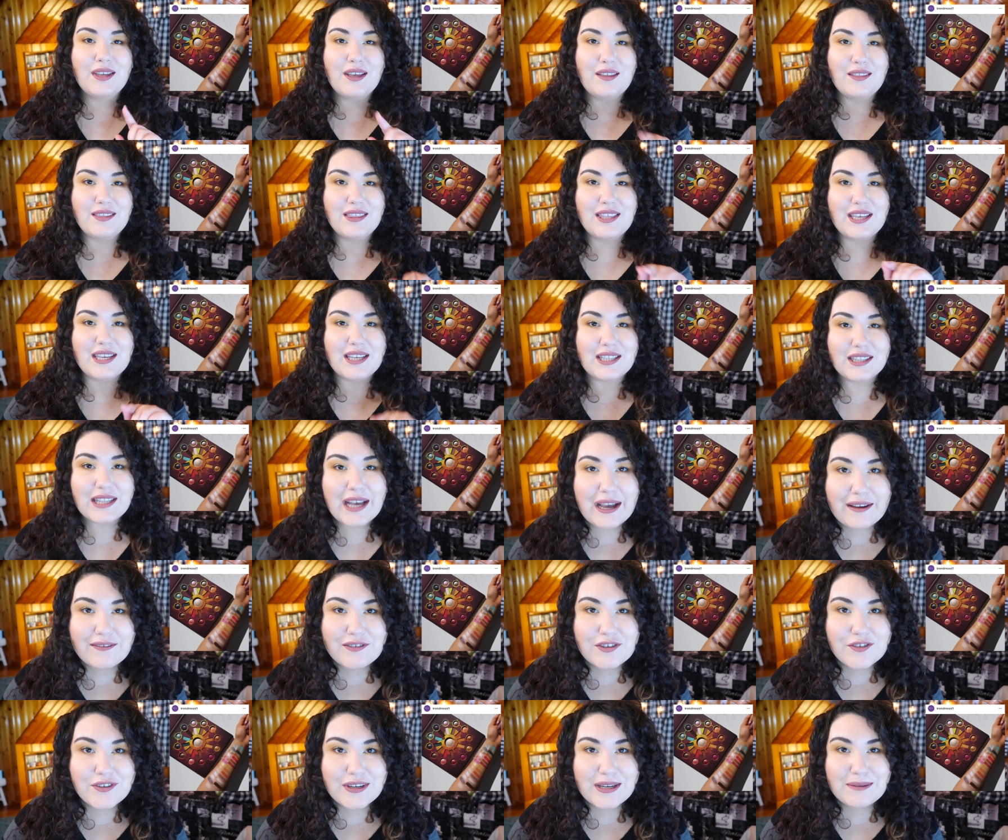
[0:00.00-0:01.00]
the
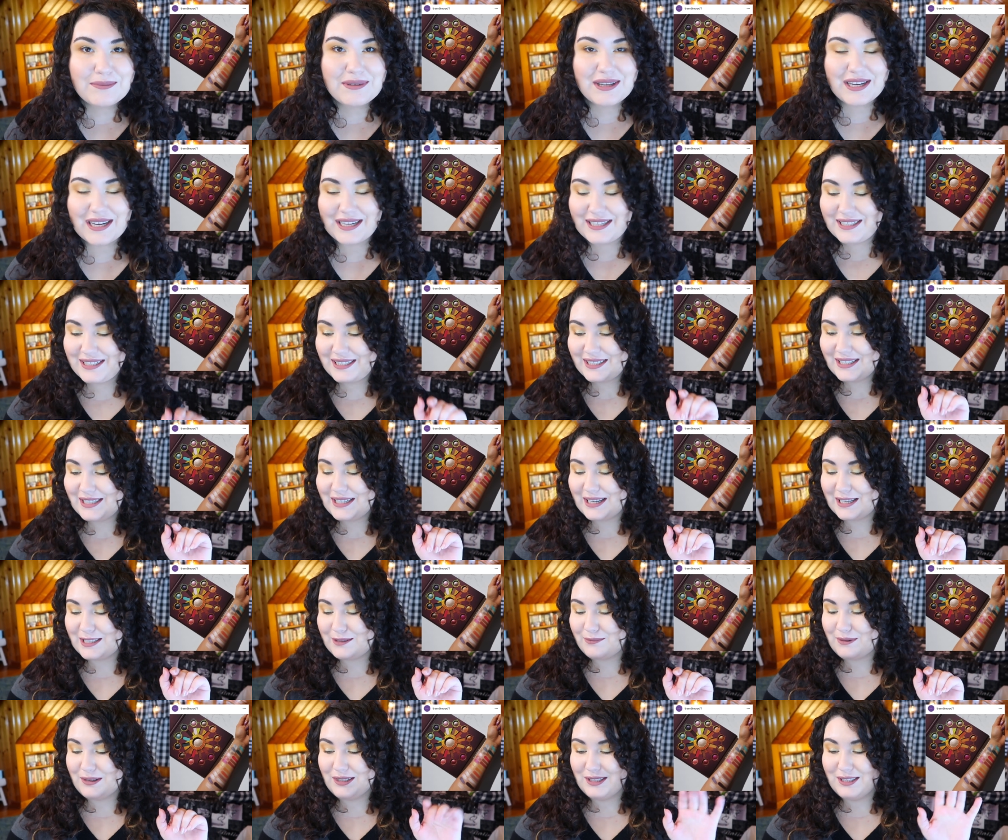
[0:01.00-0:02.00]
live stream that I did,
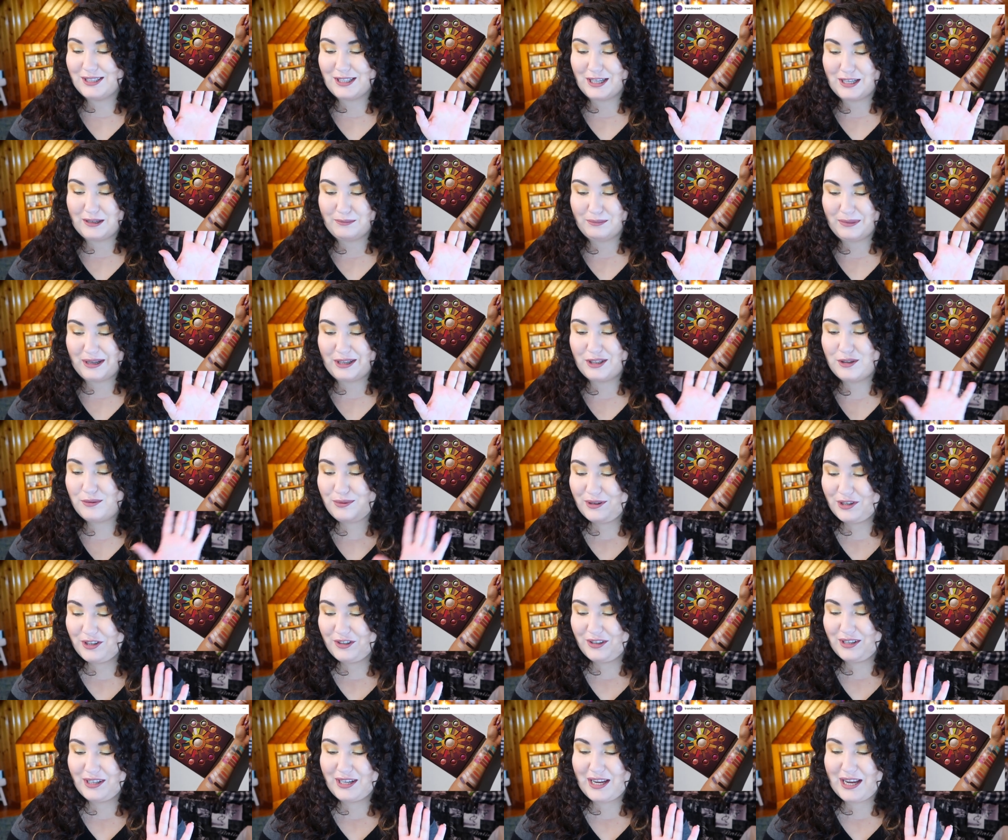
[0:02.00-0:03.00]
as well as on my
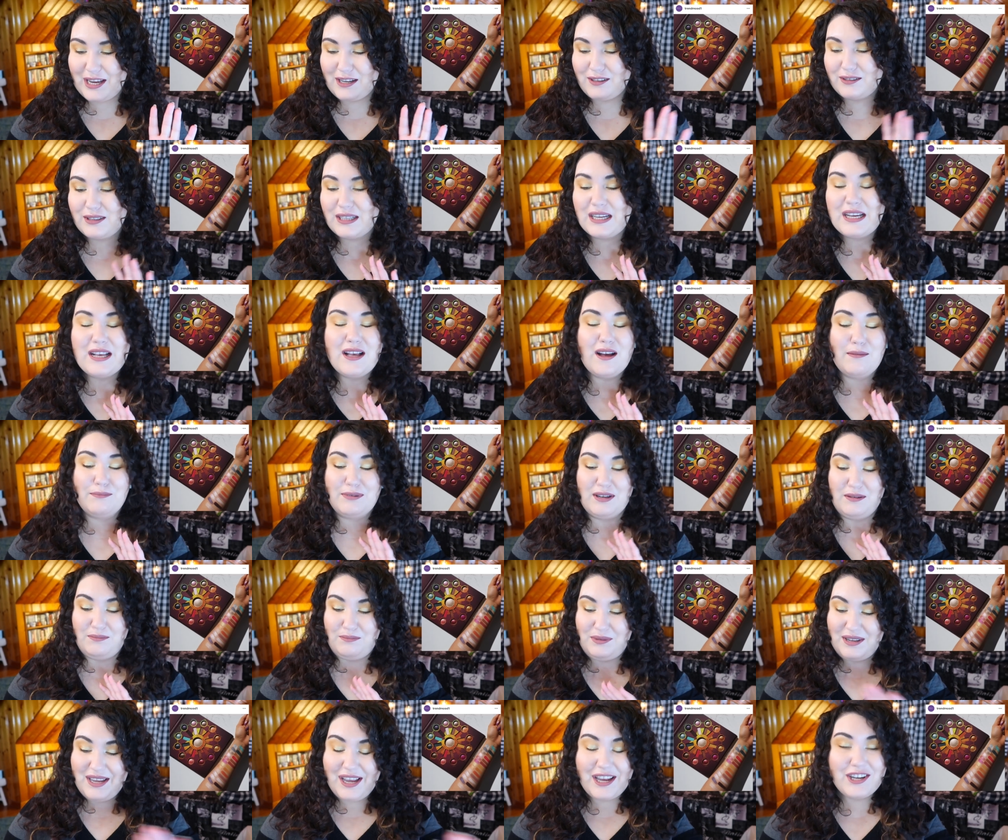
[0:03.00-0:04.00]
Twitter account,
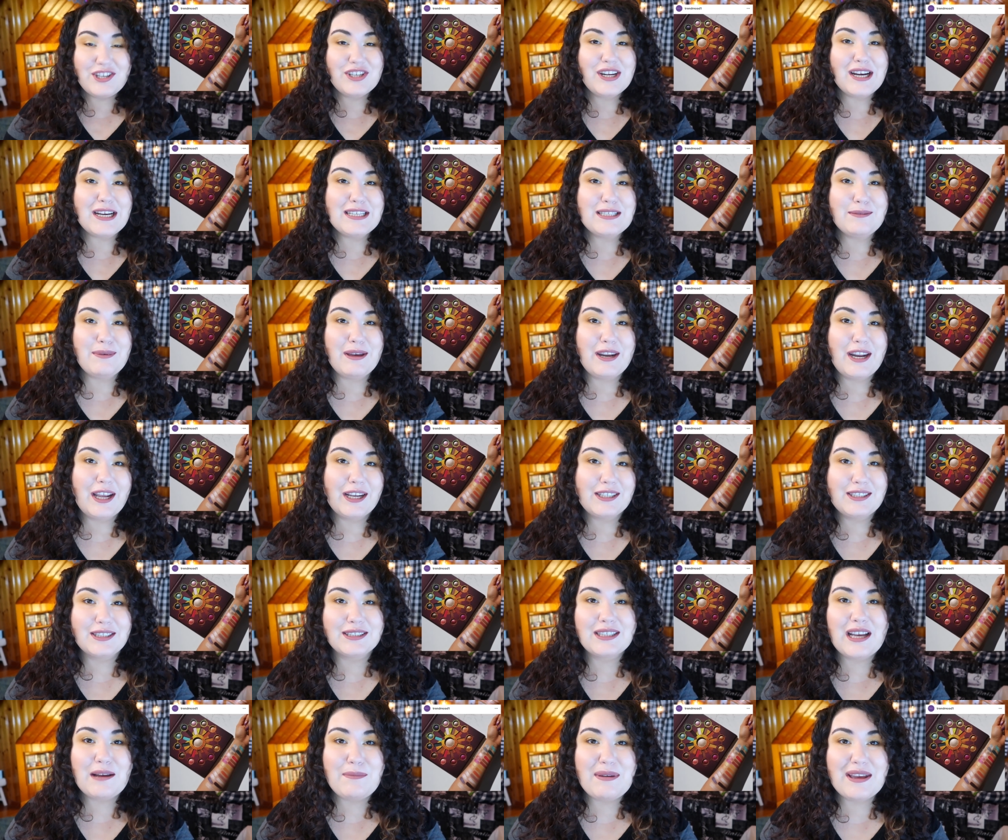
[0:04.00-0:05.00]
but B H Cosmetics
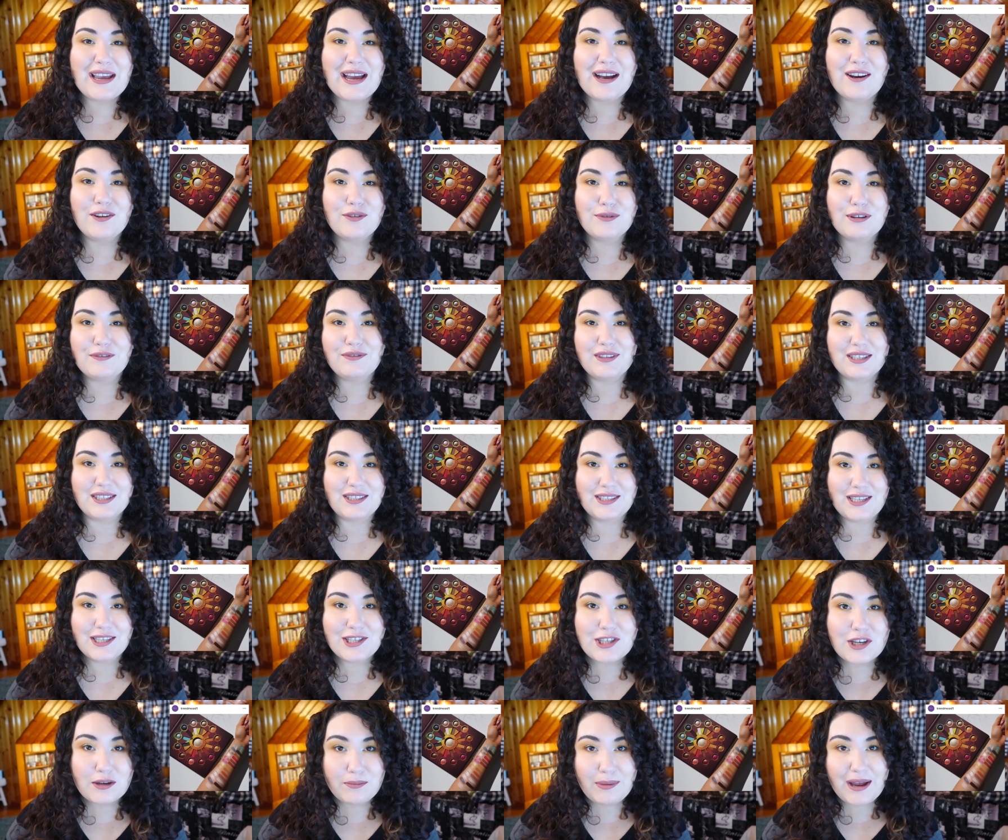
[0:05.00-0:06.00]
is coming out with the
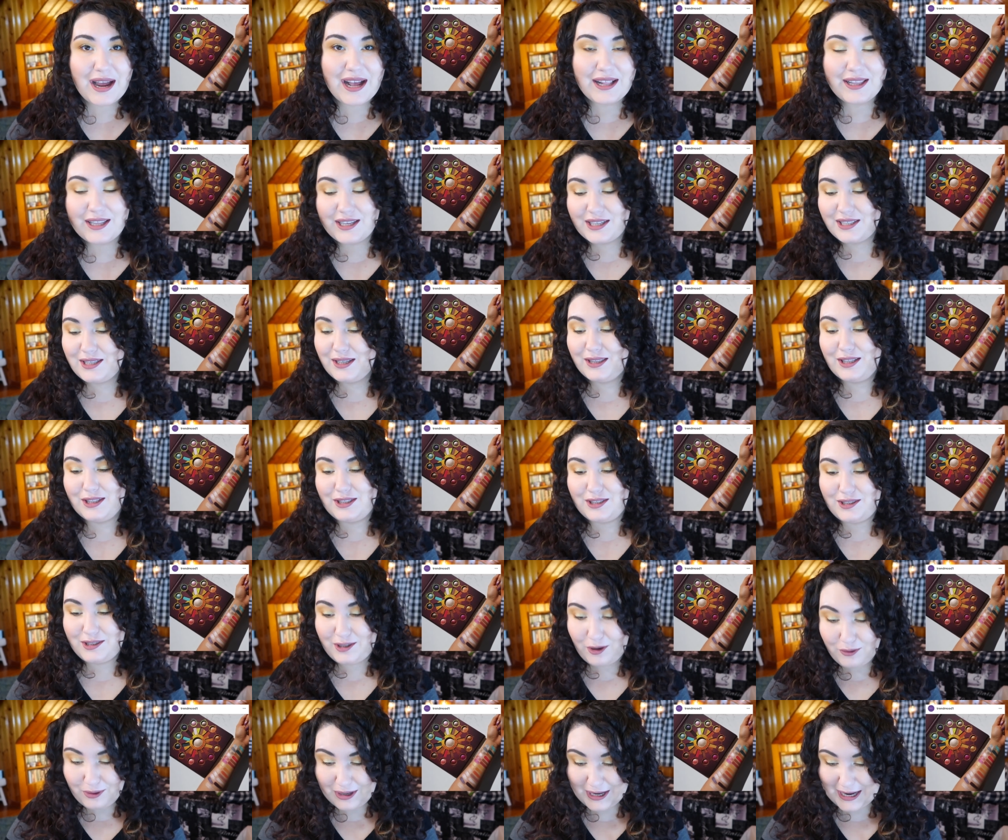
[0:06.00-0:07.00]
sister palette to the
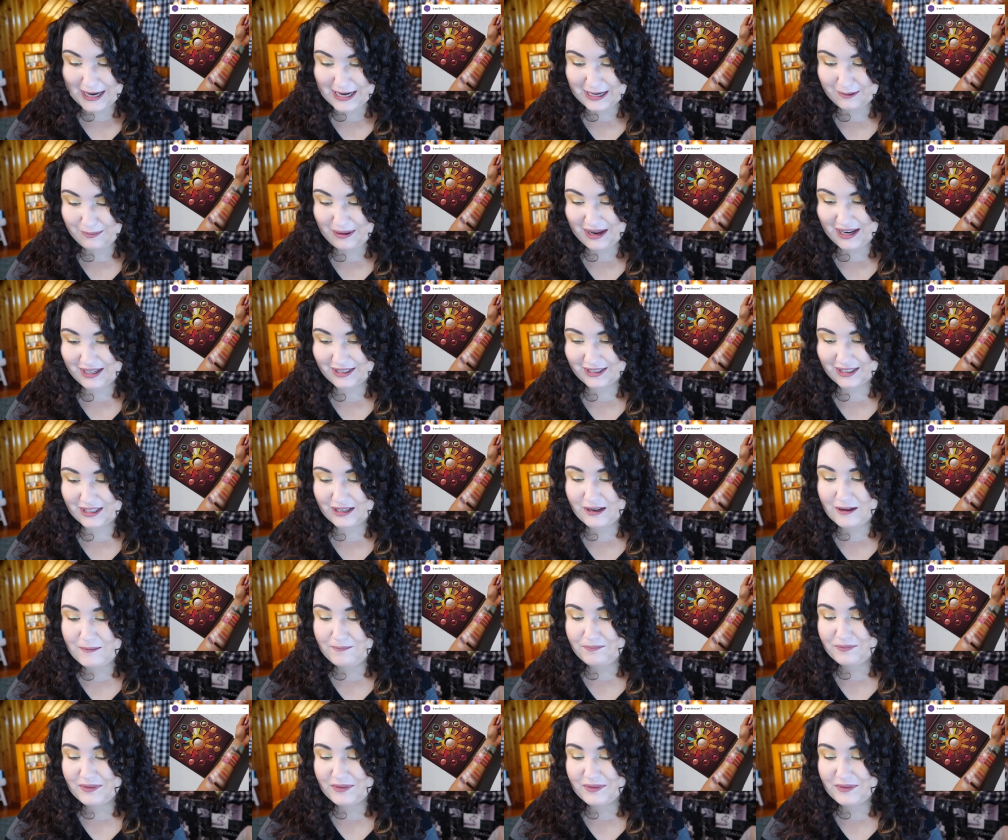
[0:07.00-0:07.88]
Zodiac palette,